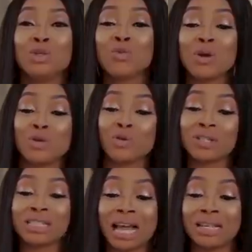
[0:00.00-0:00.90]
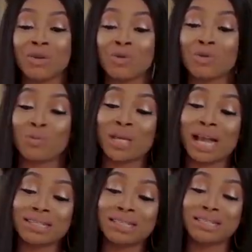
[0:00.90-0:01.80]
You know, when you just stand, they want to be
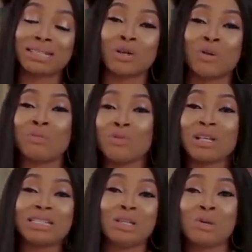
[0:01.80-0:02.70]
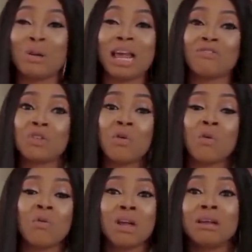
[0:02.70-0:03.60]
casting shadow and be wasting your life.
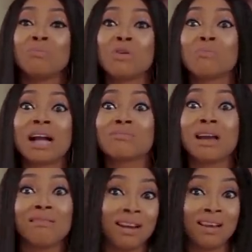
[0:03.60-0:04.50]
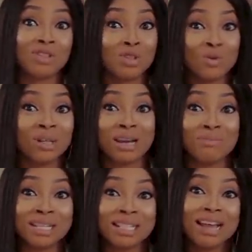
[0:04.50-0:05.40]
No, me or Blackberry. Do you know what
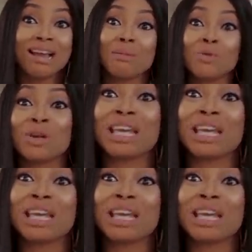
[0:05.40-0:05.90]
that means? I'm